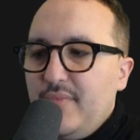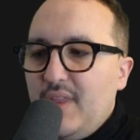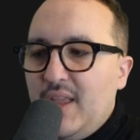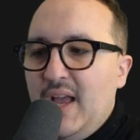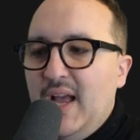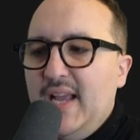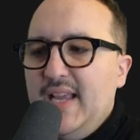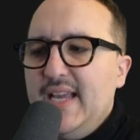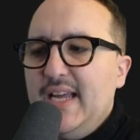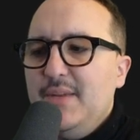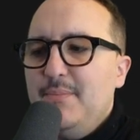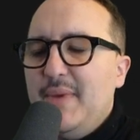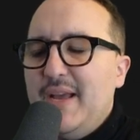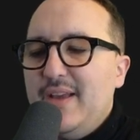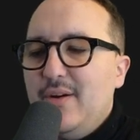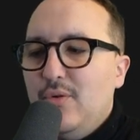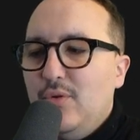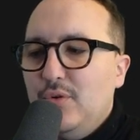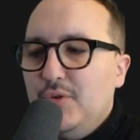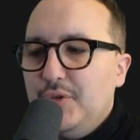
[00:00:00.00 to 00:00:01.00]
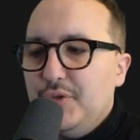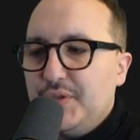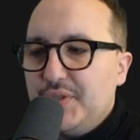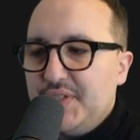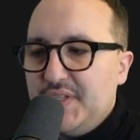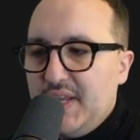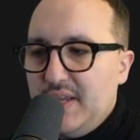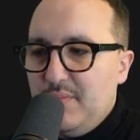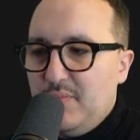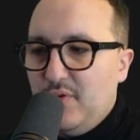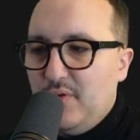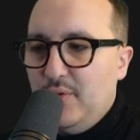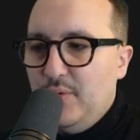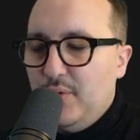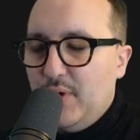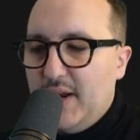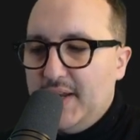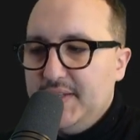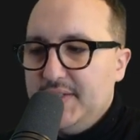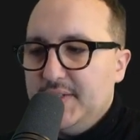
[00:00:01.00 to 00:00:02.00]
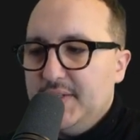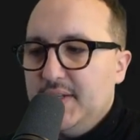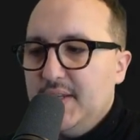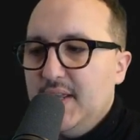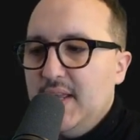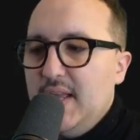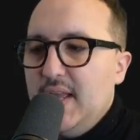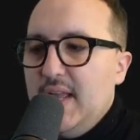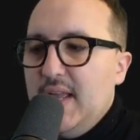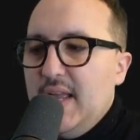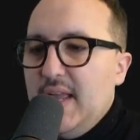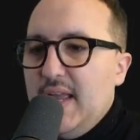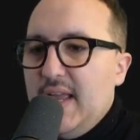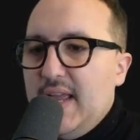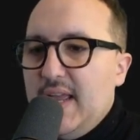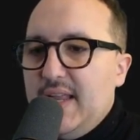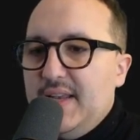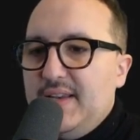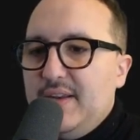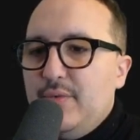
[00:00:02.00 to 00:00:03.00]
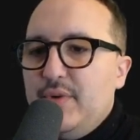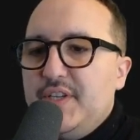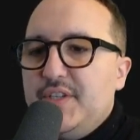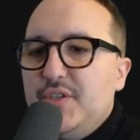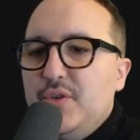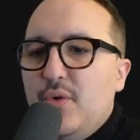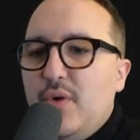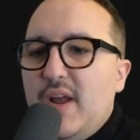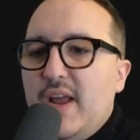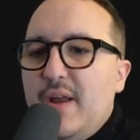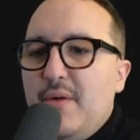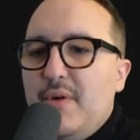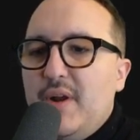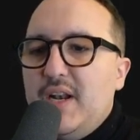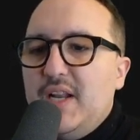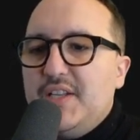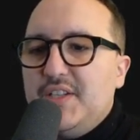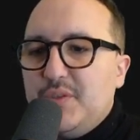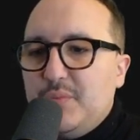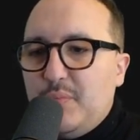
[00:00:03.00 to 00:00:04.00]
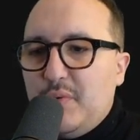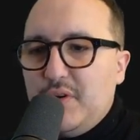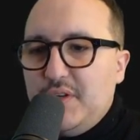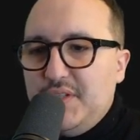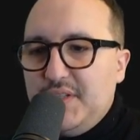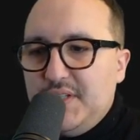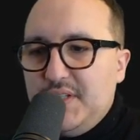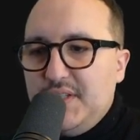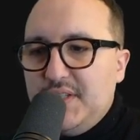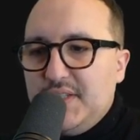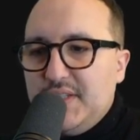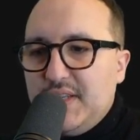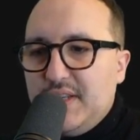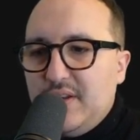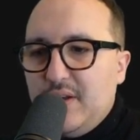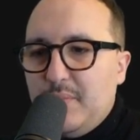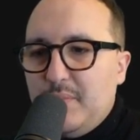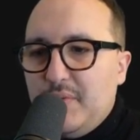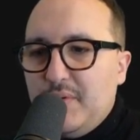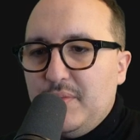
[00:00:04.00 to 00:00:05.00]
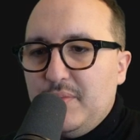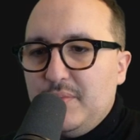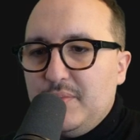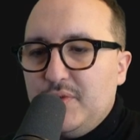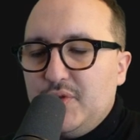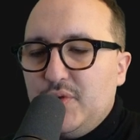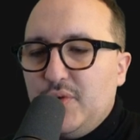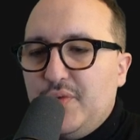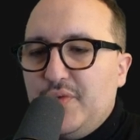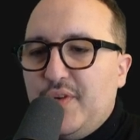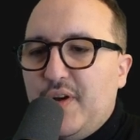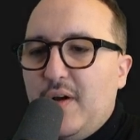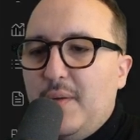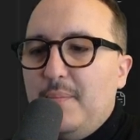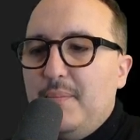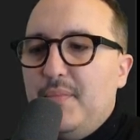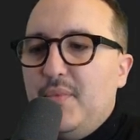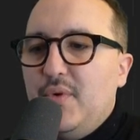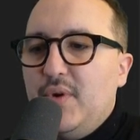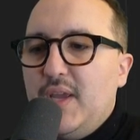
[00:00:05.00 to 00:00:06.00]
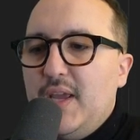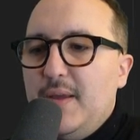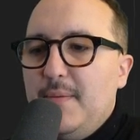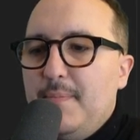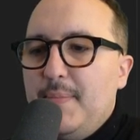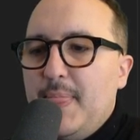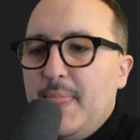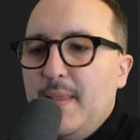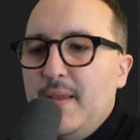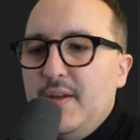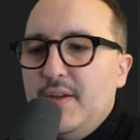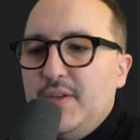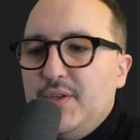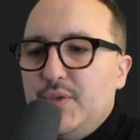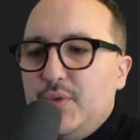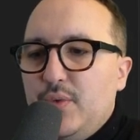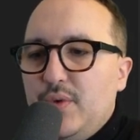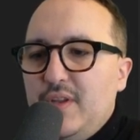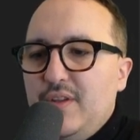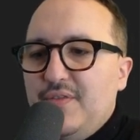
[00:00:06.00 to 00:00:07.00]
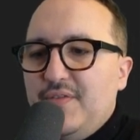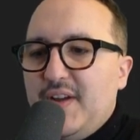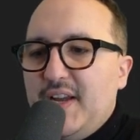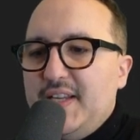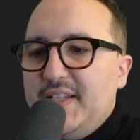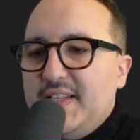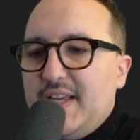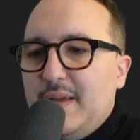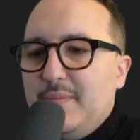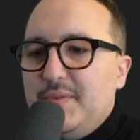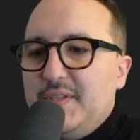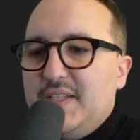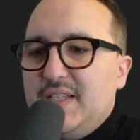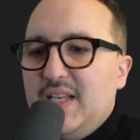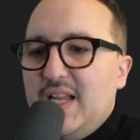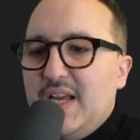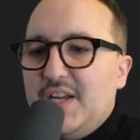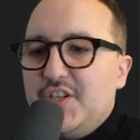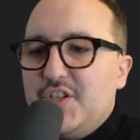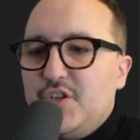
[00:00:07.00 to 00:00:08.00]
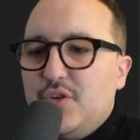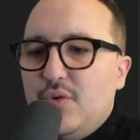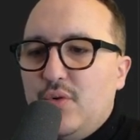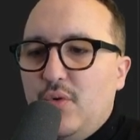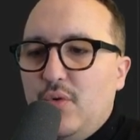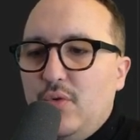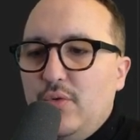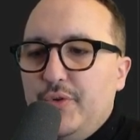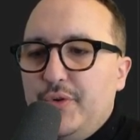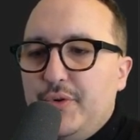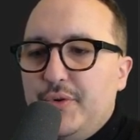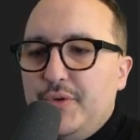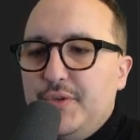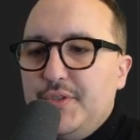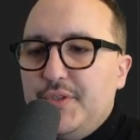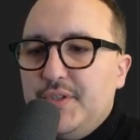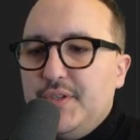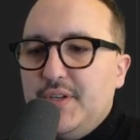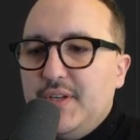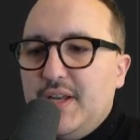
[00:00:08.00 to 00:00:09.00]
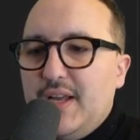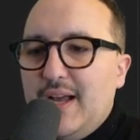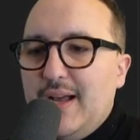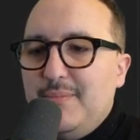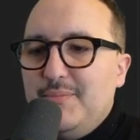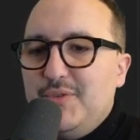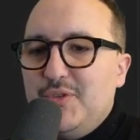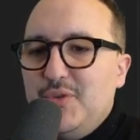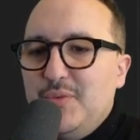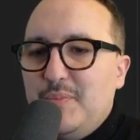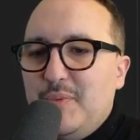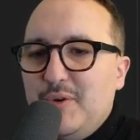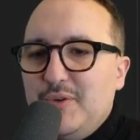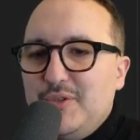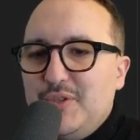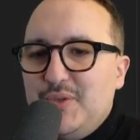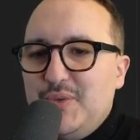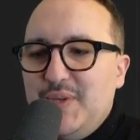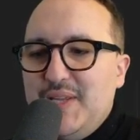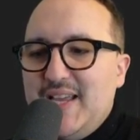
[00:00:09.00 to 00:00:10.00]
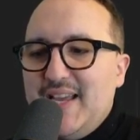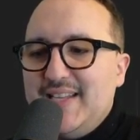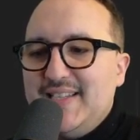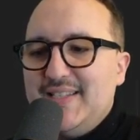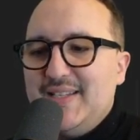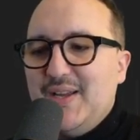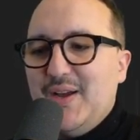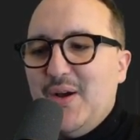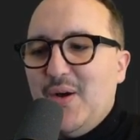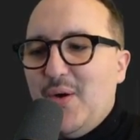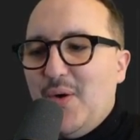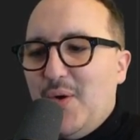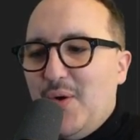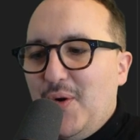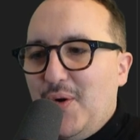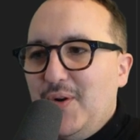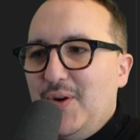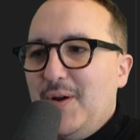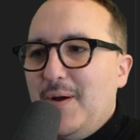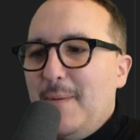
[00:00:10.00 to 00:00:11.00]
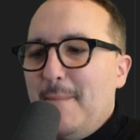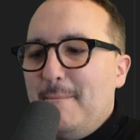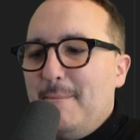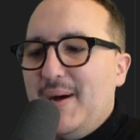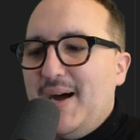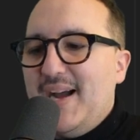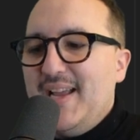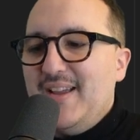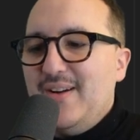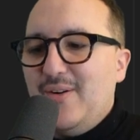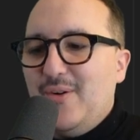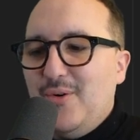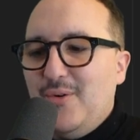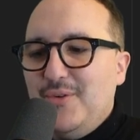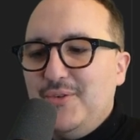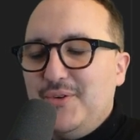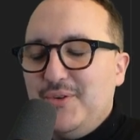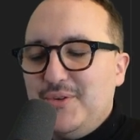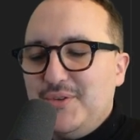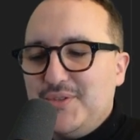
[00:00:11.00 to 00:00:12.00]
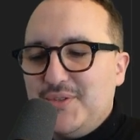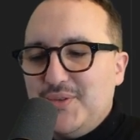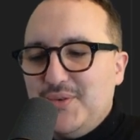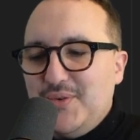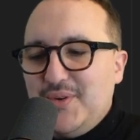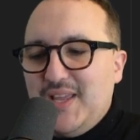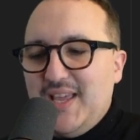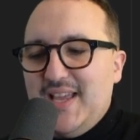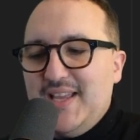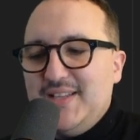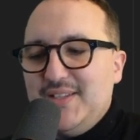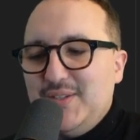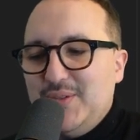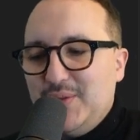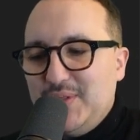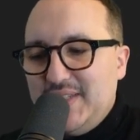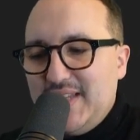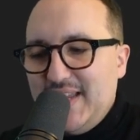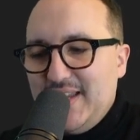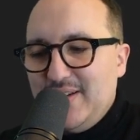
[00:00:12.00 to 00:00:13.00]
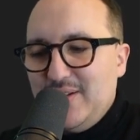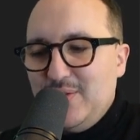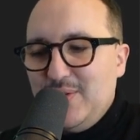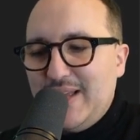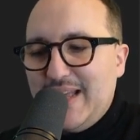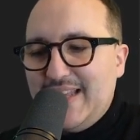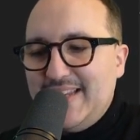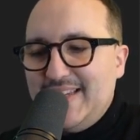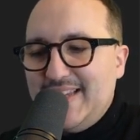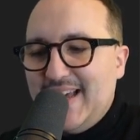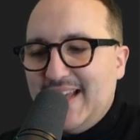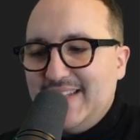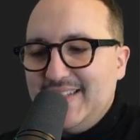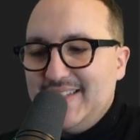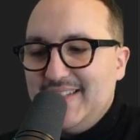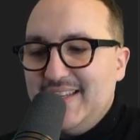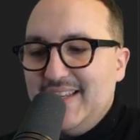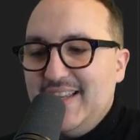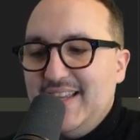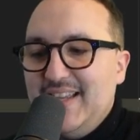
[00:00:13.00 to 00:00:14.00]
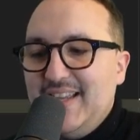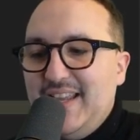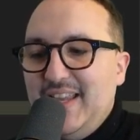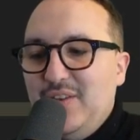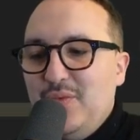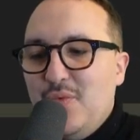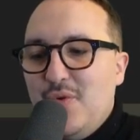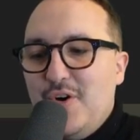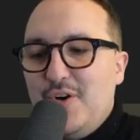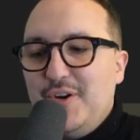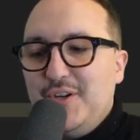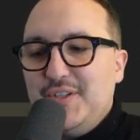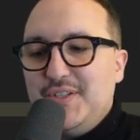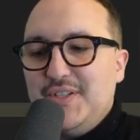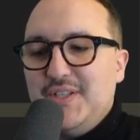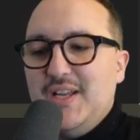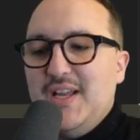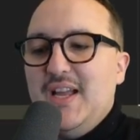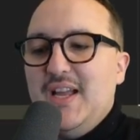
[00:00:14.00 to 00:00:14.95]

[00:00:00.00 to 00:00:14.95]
I got my orders table, right? And there is no R L S policy set up so far, okay? So if I type slash orders, I'm supposed to get all my orders, okay? So take a look at that, it works.